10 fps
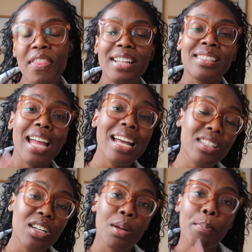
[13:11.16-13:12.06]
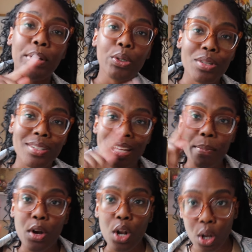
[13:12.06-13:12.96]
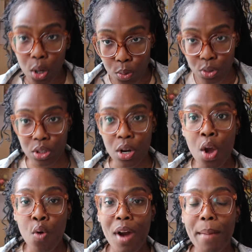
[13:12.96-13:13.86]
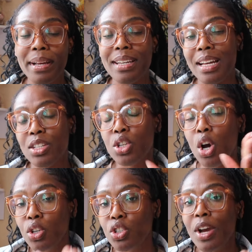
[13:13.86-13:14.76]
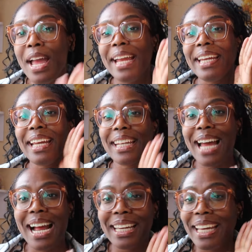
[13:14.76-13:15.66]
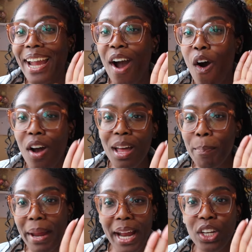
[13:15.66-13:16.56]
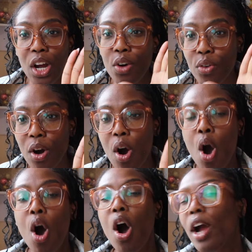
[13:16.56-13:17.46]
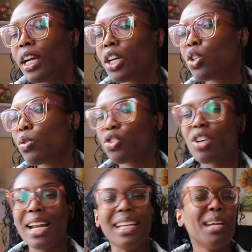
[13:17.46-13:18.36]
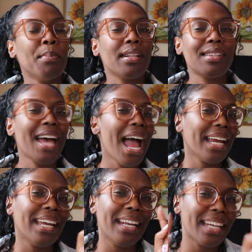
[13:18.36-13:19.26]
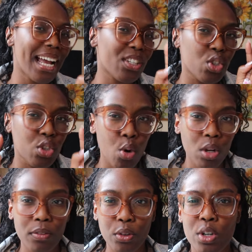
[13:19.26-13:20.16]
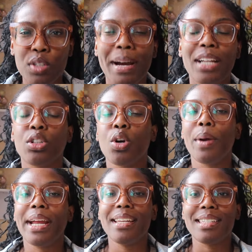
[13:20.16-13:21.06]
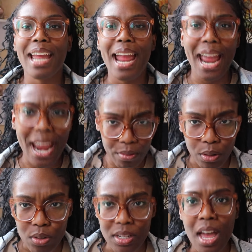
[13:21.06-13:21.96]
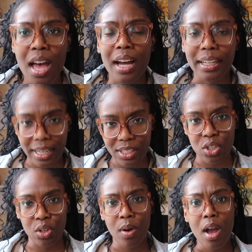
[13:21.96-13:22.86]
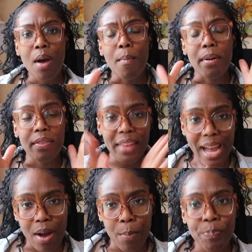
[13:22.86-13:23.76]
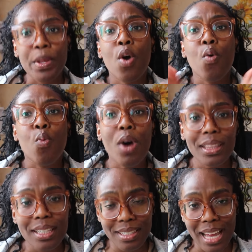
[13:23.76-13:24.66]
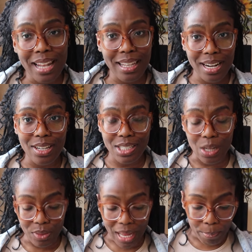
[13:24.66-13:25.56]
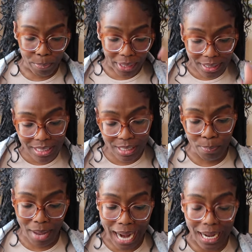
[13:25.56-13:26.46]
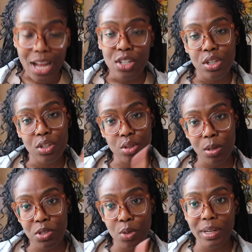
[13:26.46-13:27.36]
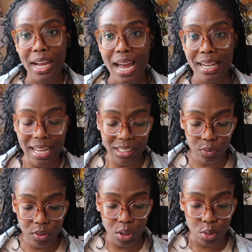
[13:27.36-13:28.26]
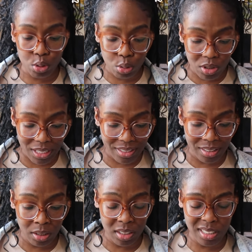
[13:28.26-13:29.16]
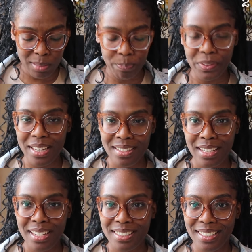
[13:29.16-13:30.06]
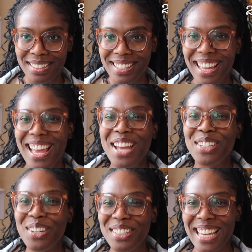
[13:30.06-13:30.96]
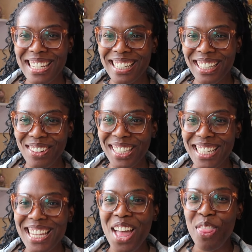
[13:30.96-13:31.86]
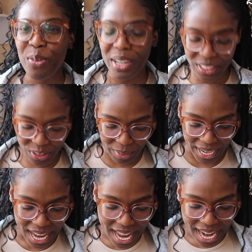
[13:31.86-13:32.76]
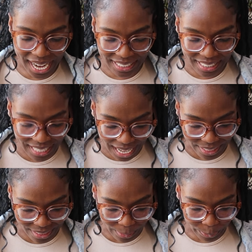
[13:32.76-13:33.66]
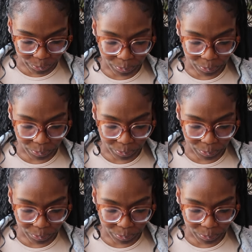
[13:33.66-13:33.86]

that that's going to bring you a step closer, right? Because I told you he cannot get all up in your grill. All he could do is try to keep attacking that soul of yours by throwing his arrows against you. But now, what does that let us know? That brings us back to the scripture we had last video, 2 Thessalonians, Thessalonians, 2 Thessalonians 3 and 3. It says,